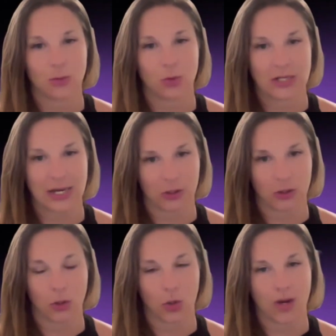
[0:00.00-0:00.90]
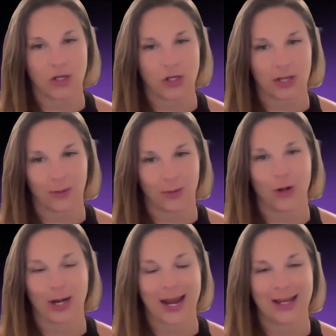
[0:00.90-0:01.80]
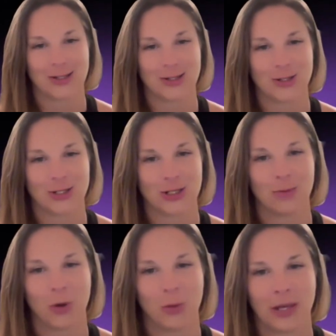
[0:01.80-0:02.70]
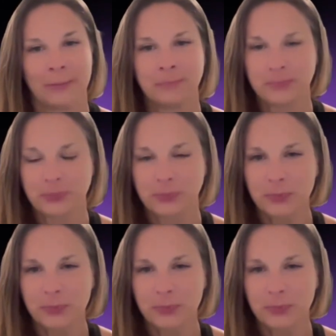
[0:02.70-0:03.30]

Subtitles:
That's the more technical question that you're going to answer in just a moment.